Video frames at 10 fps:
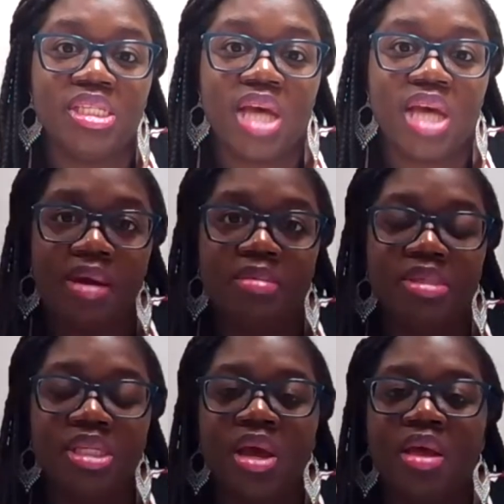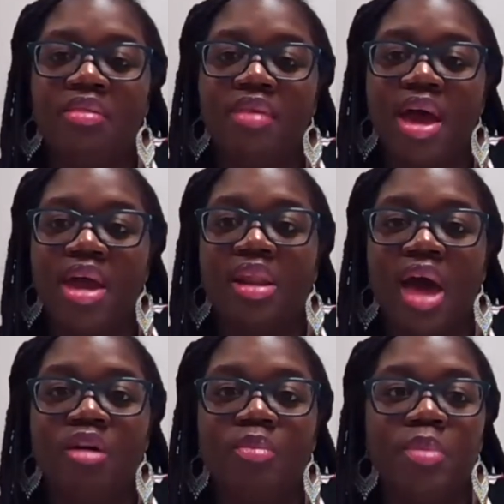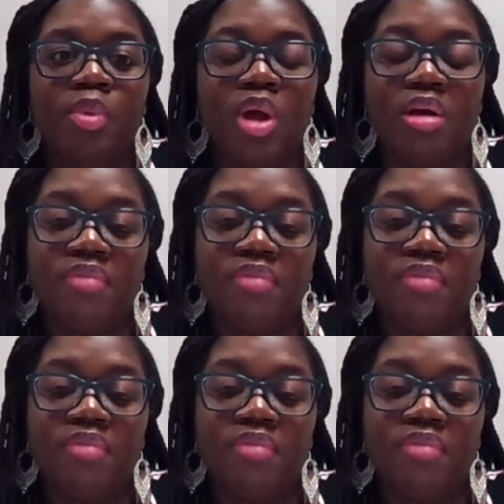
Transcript: times, that a lot of people are